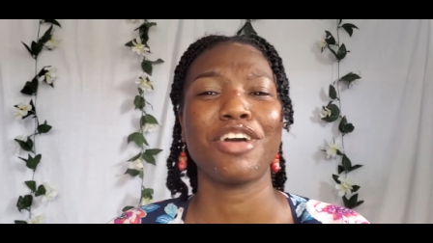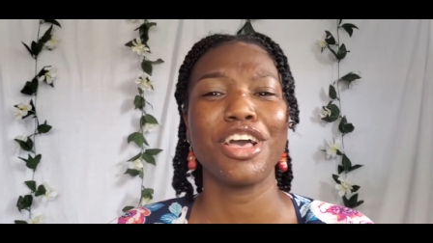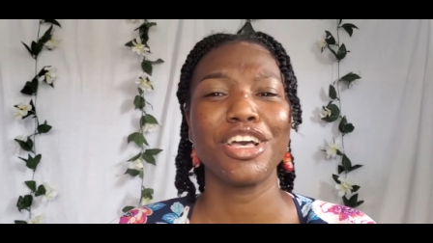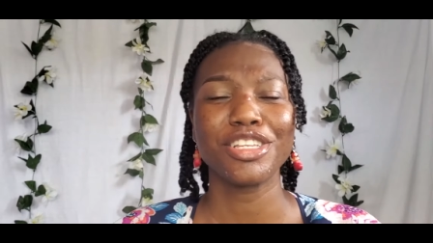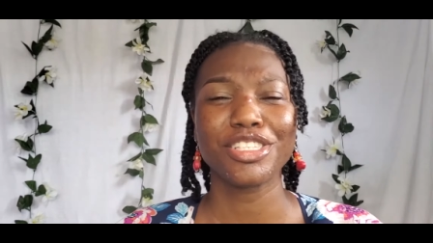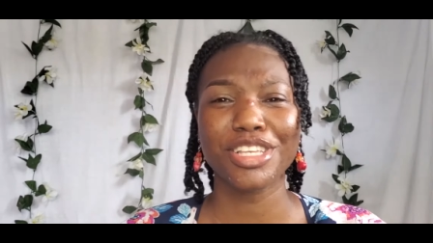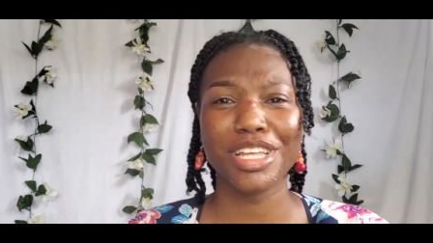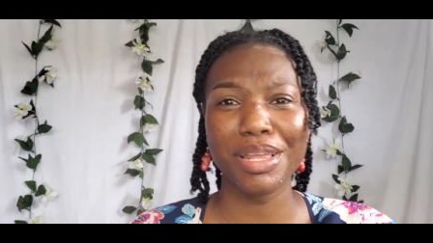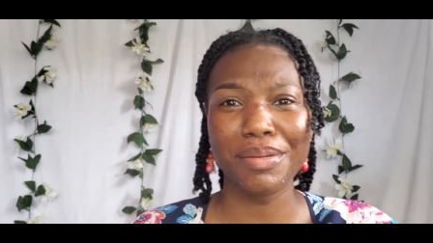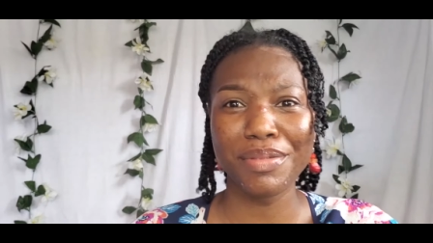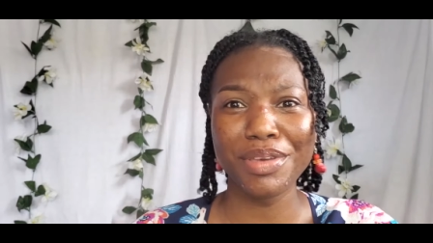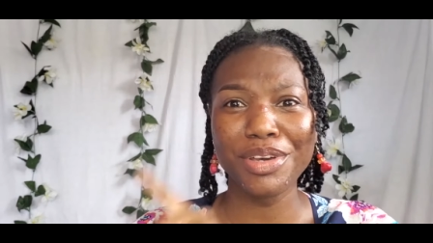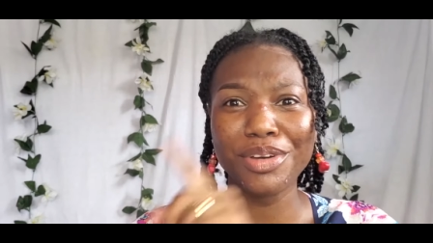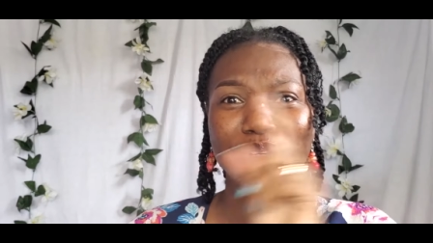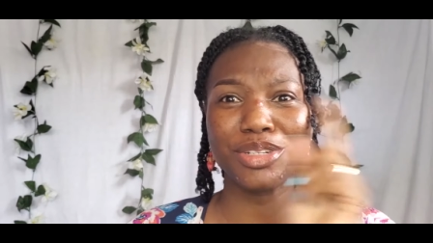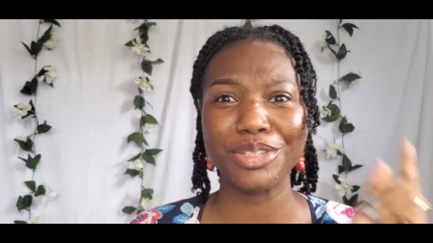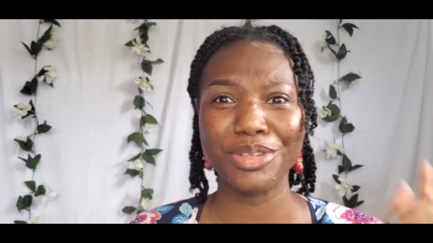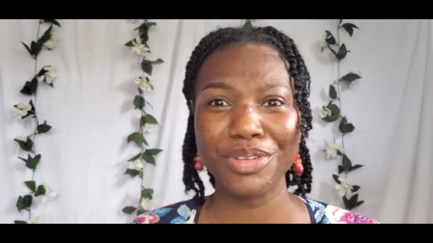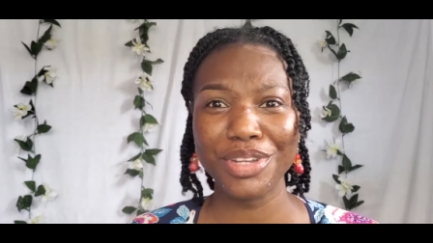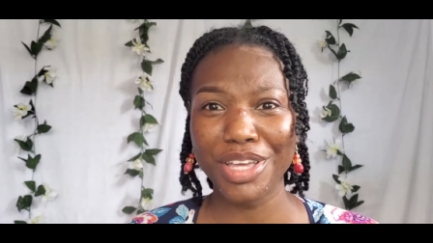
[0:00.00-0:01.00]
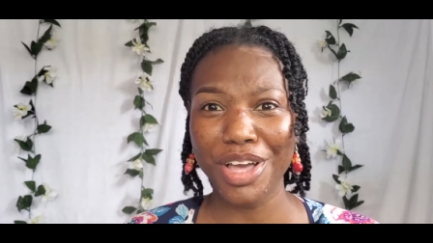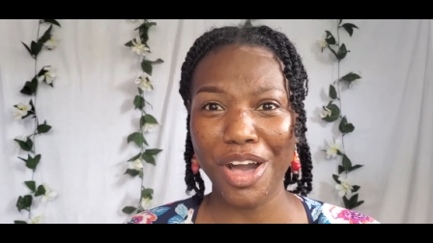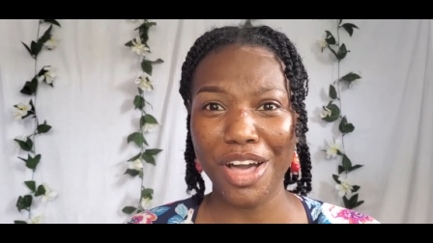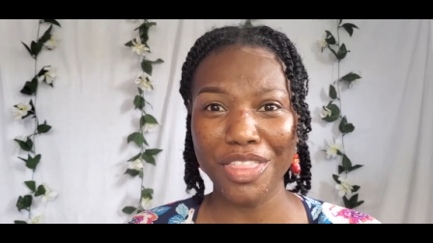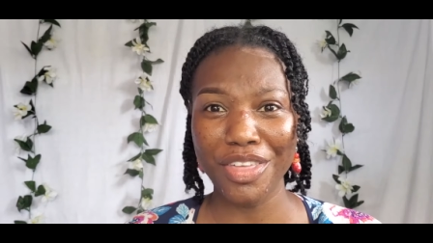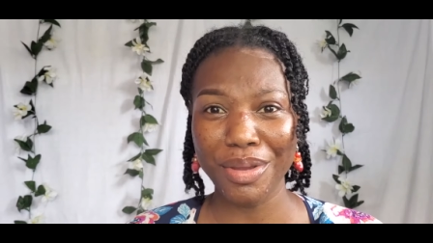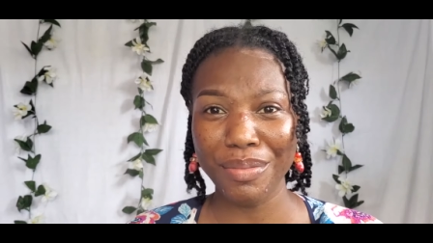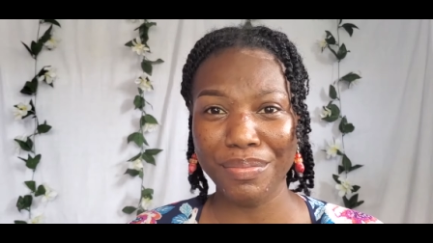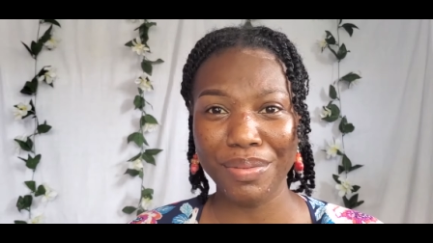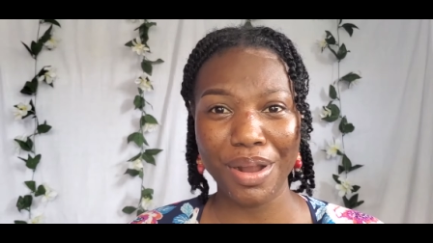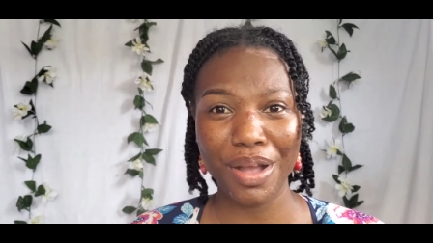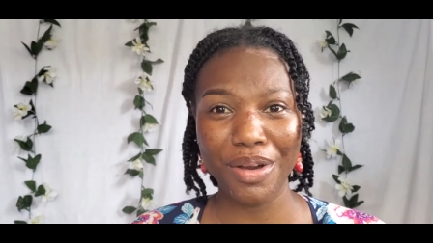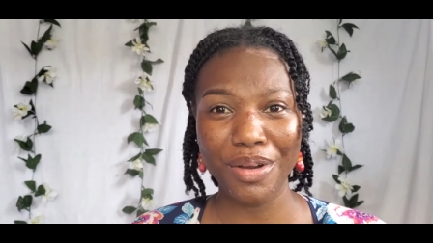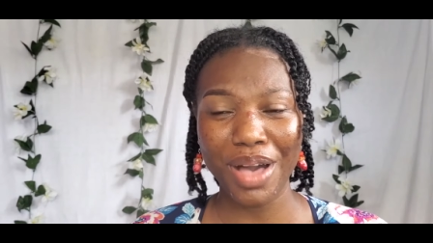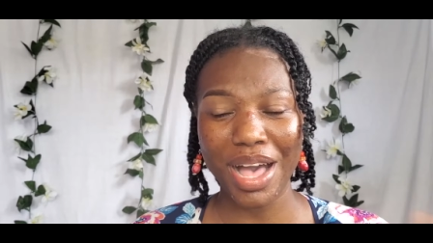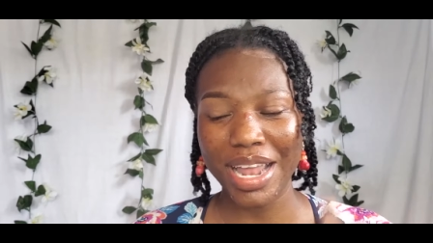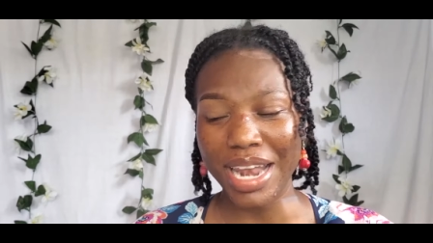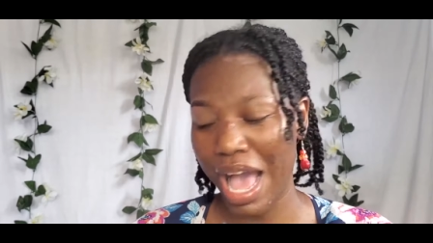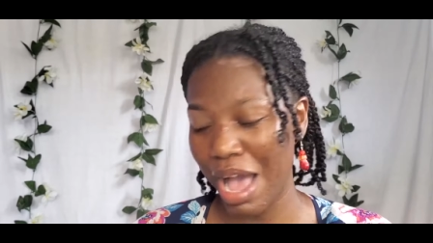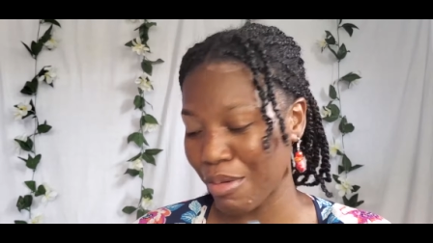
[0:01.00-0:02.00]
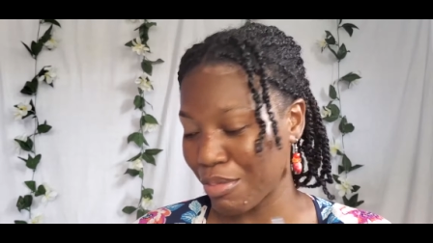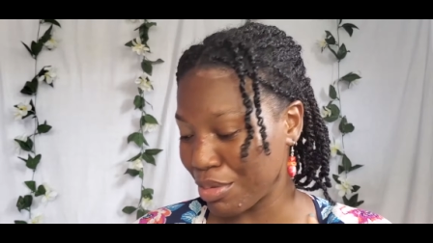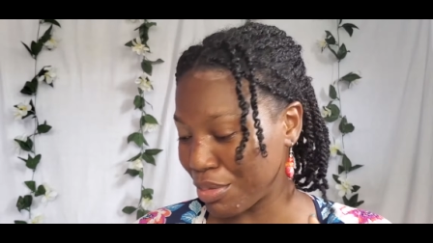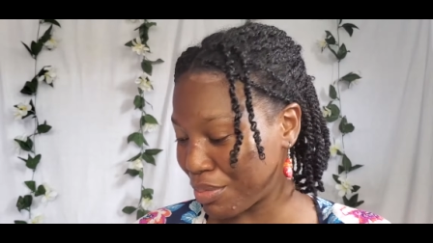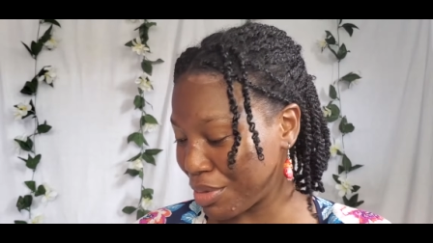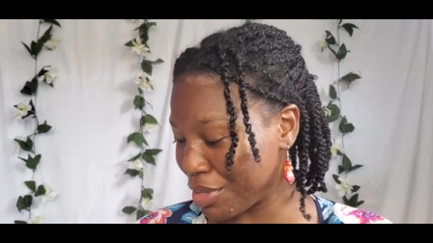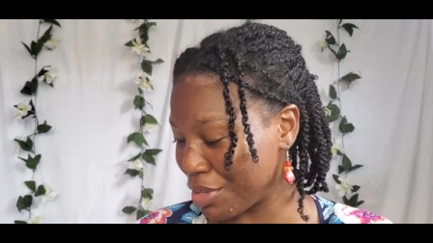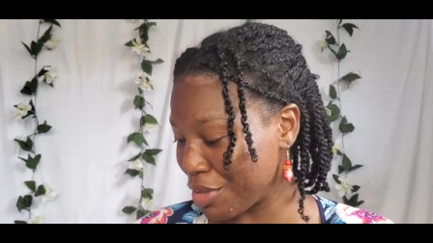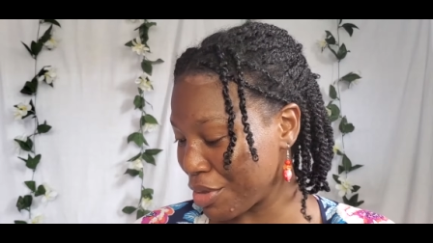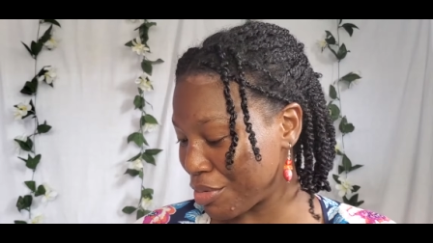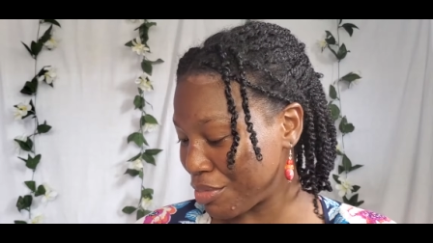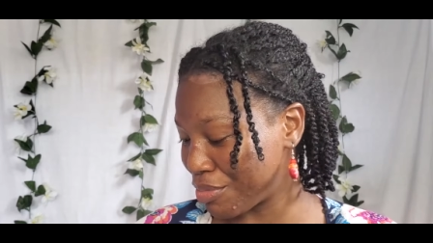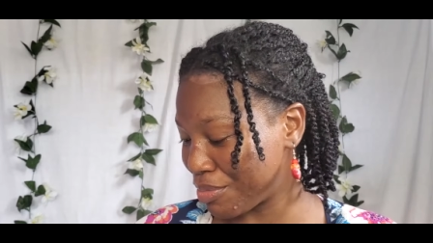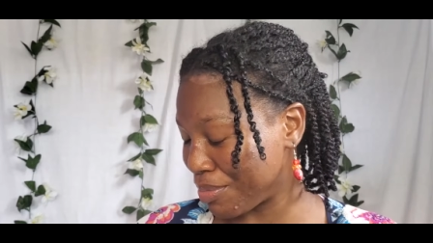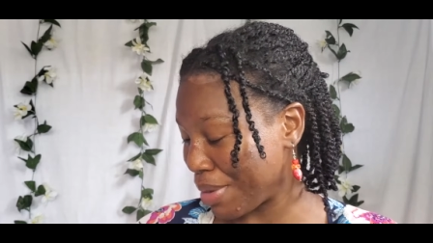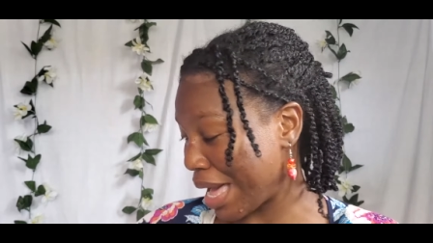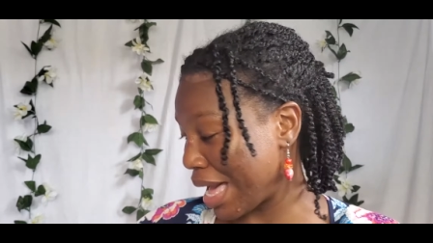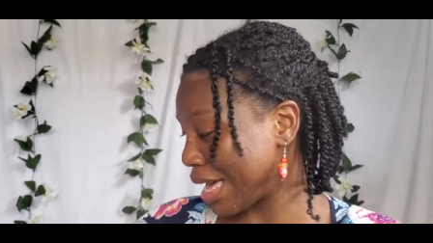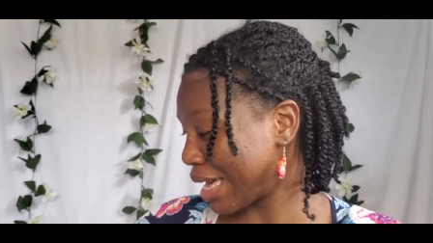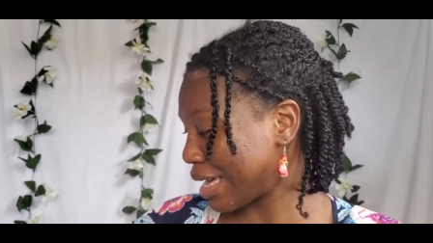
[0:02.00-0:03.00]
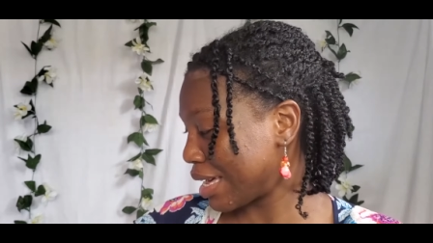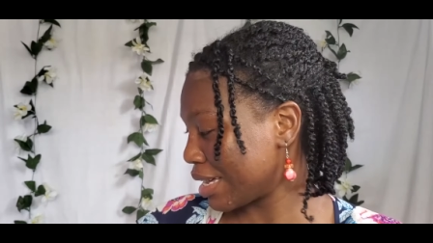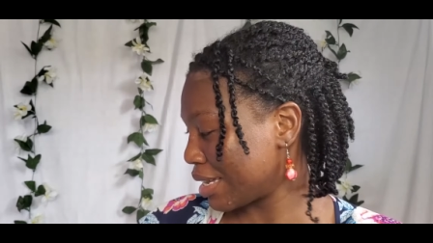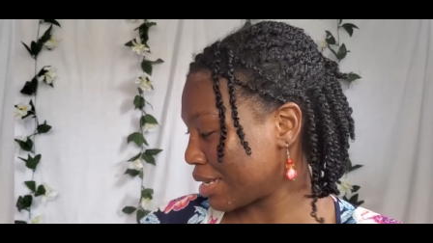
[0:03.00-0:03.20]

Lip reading: So let me go and do the other brow and I will be back.